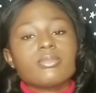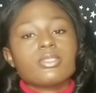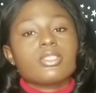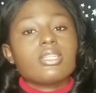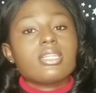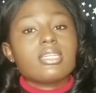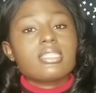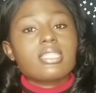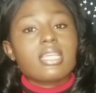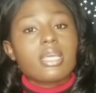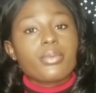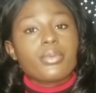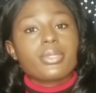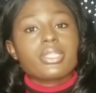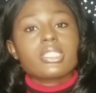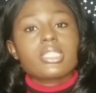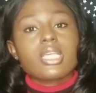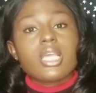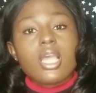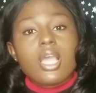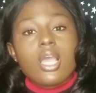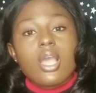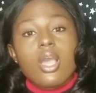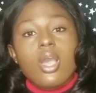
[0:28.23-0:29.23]
so let's start with
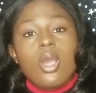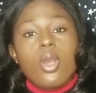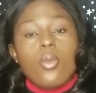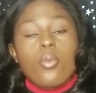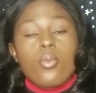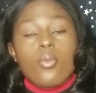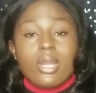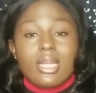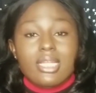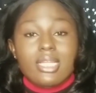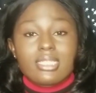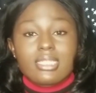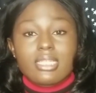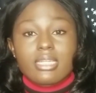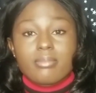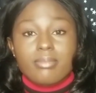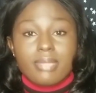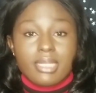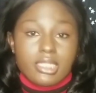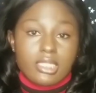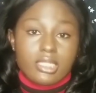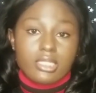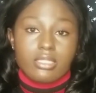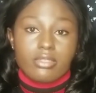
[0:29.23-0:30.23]
what is an
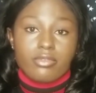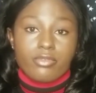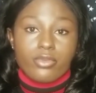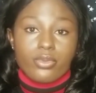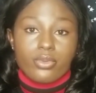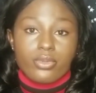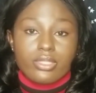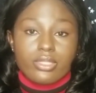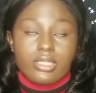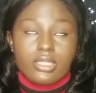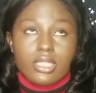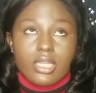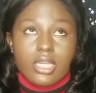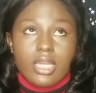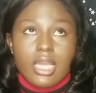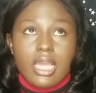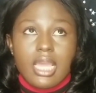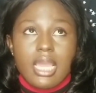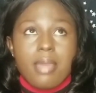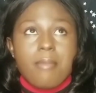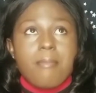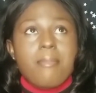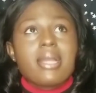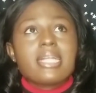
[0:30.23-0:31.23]
emergency fund.
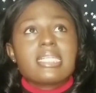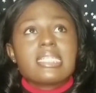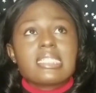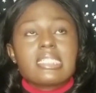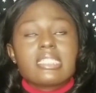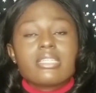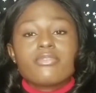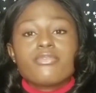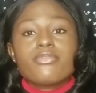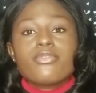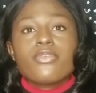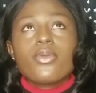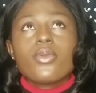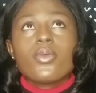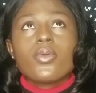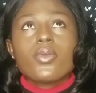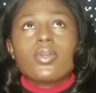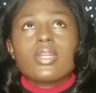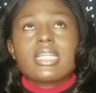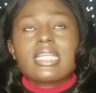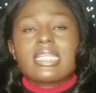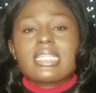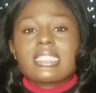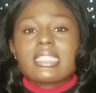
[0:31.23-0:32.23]
Emergency
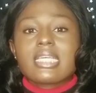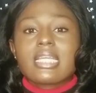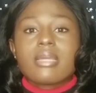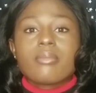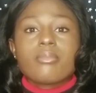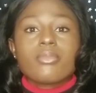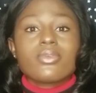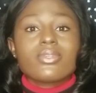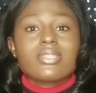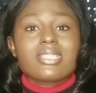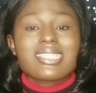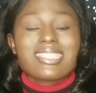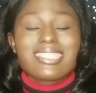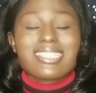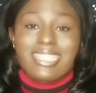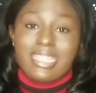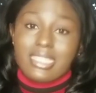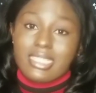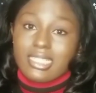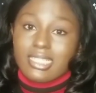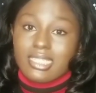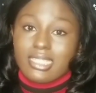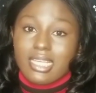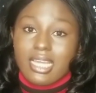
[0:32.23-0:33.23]
fund is an amount
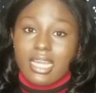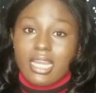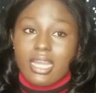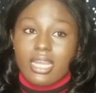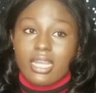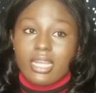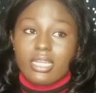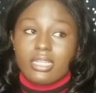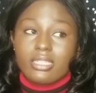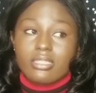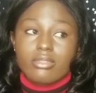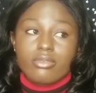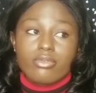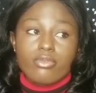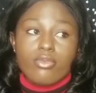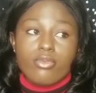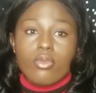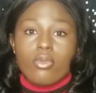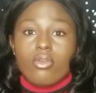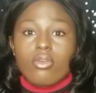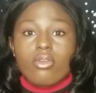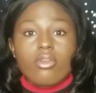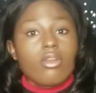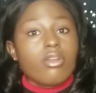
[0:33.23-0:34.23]
set aside
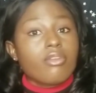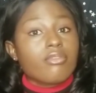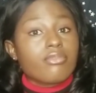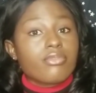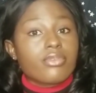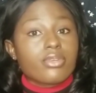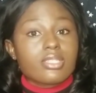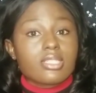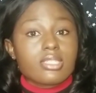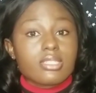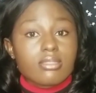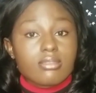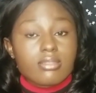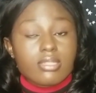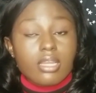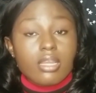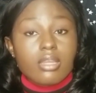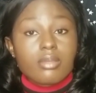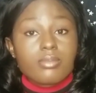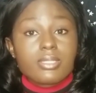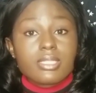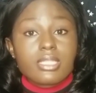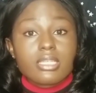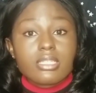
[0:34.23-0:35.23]
for unforeseen
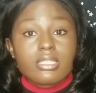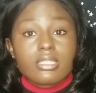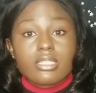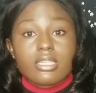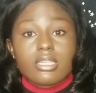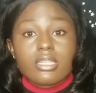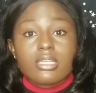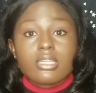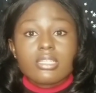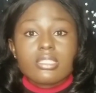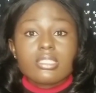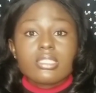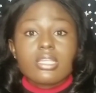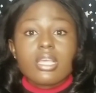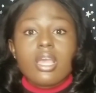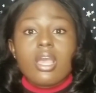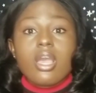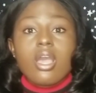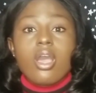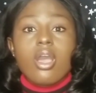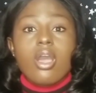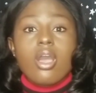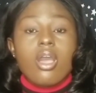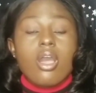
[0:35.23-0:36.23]
circumstances,
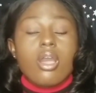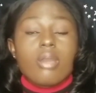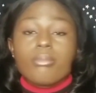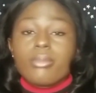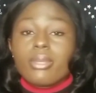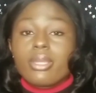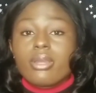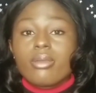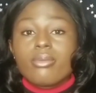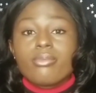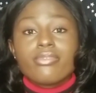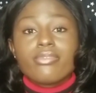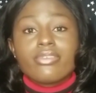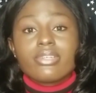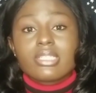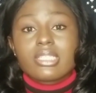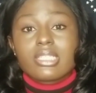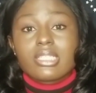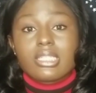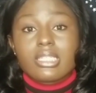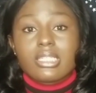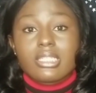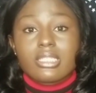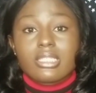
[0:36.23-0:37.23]

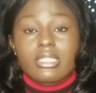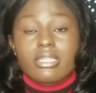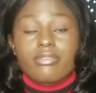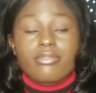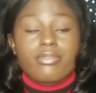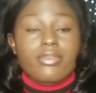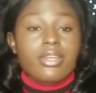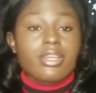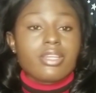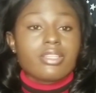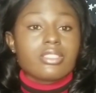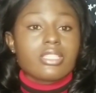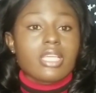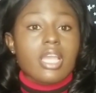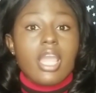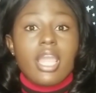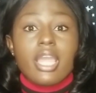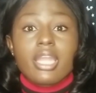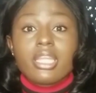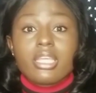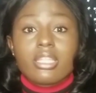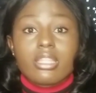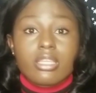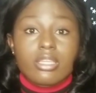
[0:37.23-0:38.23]
unforeseen event,
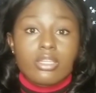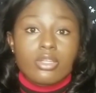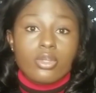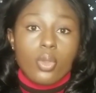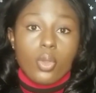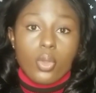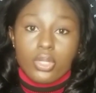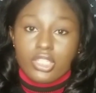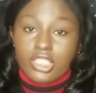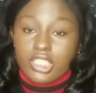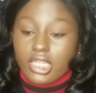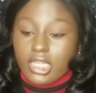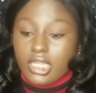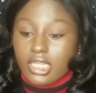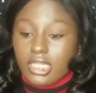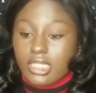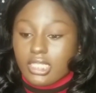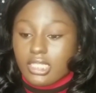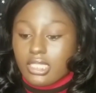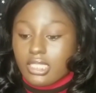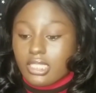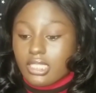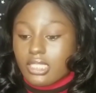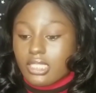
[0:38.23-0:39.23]
anything urgent,